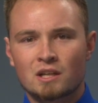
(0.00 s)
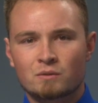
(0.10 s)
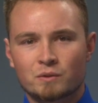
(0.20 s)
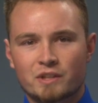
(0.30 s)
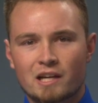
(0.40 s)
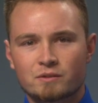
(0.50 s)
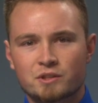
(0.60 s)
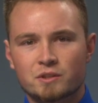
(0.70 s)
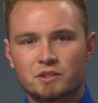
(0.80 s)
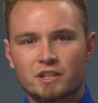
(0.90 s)
Well, now is
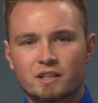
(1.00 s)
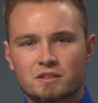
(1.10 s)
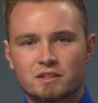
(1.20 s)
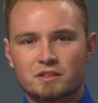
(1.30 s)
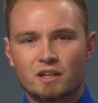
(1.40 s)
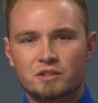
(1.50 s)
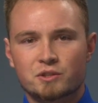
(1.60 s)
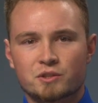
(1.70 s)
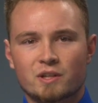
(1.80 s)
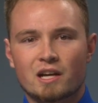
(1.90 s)
your chance. The
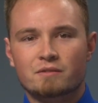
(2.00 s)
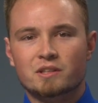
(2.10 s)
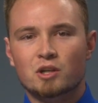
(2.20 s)
Dodgers are having